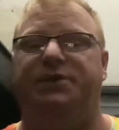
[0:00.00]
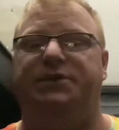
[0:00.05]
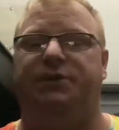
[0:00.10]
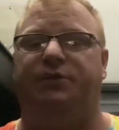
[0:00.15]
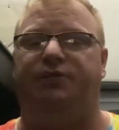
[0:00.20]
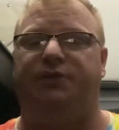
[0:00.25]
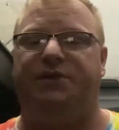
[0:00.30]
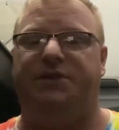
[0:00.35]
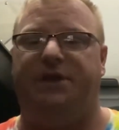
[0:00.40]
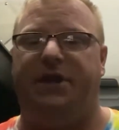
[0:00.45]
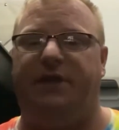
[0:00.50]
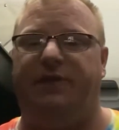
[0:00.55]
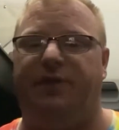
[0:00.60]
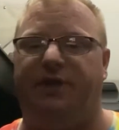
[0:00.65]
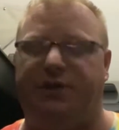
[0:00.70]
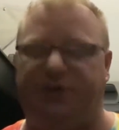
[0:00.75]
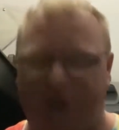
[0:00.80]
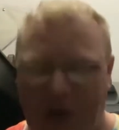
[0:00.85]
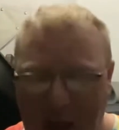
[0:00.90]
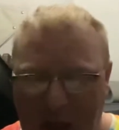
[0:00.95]
and
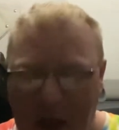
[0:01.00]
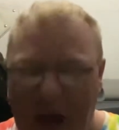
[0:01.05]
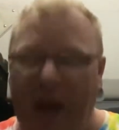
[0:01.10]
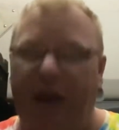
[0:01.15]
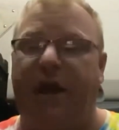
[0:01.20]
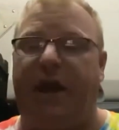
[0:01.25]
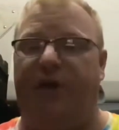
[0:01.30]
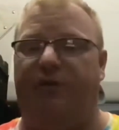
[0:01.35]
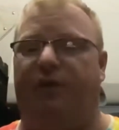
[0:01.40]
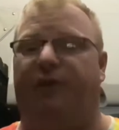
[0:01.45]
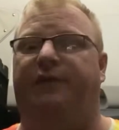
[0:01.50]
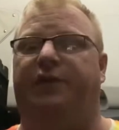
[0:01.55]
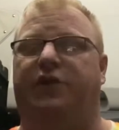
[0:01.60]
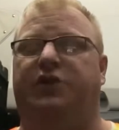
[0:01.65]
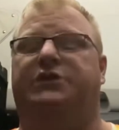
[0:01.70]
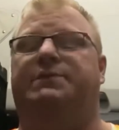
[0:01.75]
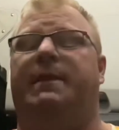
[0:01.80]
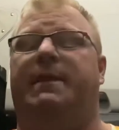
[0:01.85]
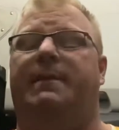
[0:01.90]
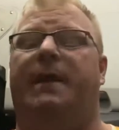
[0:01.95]
receivers can
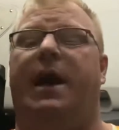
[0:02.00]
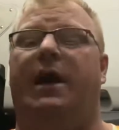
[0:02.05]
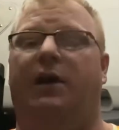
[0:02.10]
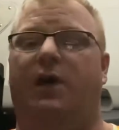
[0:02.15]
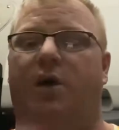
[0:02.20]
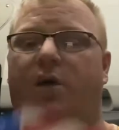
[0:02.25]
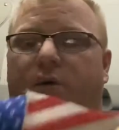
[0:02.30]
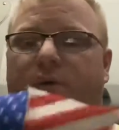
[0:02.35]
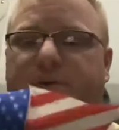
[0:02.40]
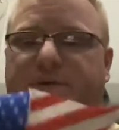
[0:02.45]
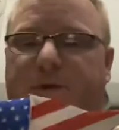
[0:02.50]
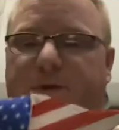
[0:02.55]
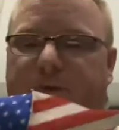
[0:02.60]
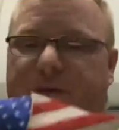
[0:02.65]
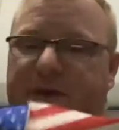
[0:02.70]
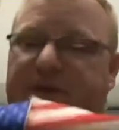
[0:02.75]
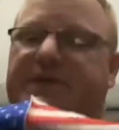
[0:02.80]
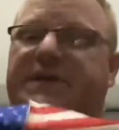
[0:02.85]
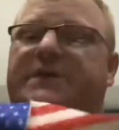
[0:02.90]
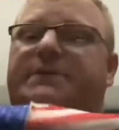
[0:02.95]
refuse me my load. So
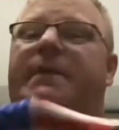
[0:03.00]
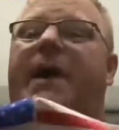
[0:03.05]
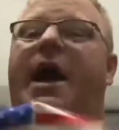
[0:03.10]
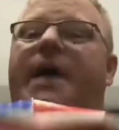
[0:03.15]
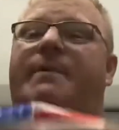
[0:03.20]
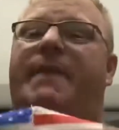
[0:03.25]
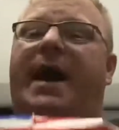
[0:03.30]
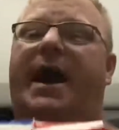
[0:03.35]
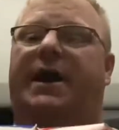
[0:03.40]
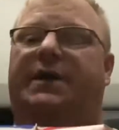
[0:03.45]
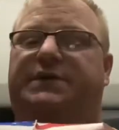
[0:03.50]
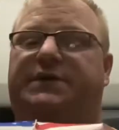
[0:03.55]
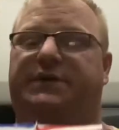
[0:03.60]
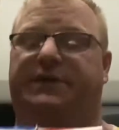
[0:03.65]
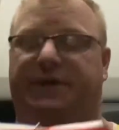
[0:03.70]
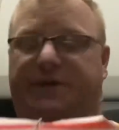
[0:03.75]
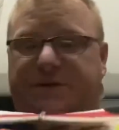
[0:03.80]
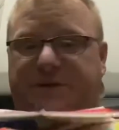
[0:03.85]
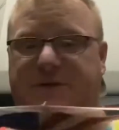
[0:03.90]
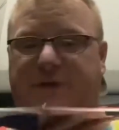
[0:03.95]
this is my mask.
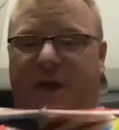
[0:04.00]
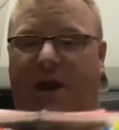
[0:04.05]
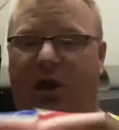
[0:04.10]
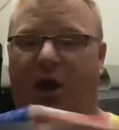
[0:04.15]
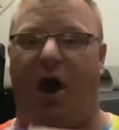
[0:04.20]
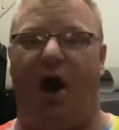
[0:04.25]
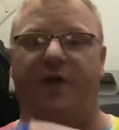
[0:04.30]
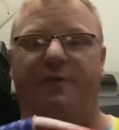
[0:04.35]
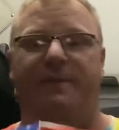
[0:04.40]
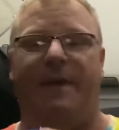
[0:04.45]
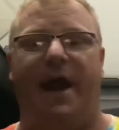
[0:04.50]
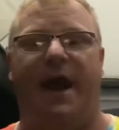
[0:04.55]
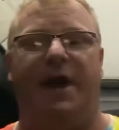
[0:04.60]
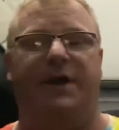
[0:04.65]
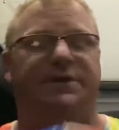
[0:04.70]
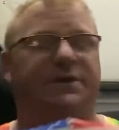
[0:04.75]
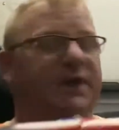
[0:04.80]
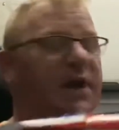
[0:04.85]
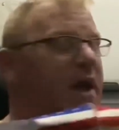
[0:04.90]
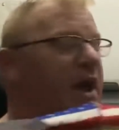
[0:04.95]
This is a cloth
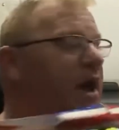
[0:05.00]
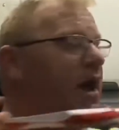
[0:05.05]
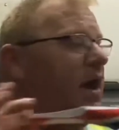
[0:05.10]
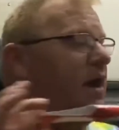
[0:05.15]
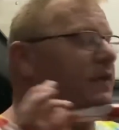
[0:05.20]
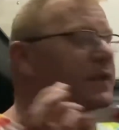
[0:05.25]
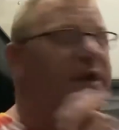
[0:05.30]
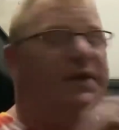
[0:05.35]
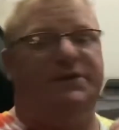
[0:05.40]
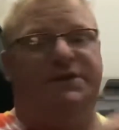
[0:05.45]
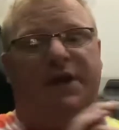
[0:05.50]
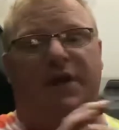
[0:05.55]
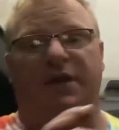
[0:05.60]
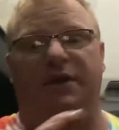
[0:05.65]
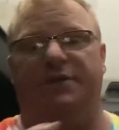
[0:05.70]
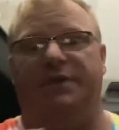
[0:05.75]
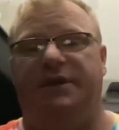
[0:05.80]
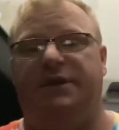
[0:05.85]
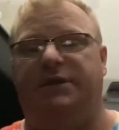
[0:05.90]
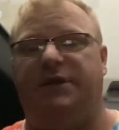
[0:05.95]
mask. They sell
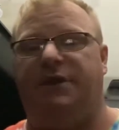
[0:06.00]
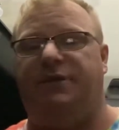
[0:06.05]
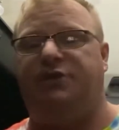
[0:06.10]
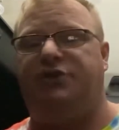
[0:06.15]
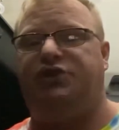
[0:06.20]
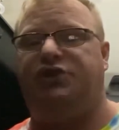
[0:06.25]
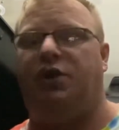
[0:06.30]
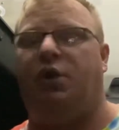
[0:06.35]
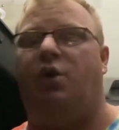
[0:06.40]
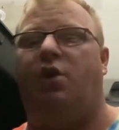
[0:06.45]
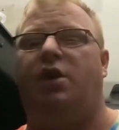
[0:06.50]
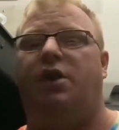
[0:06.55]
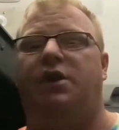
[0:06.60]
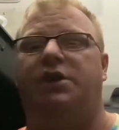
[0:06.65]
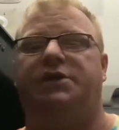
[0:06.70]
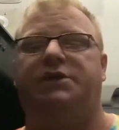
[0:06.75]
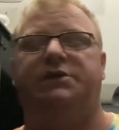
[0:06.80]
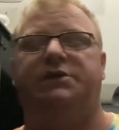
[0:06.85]
in the stores.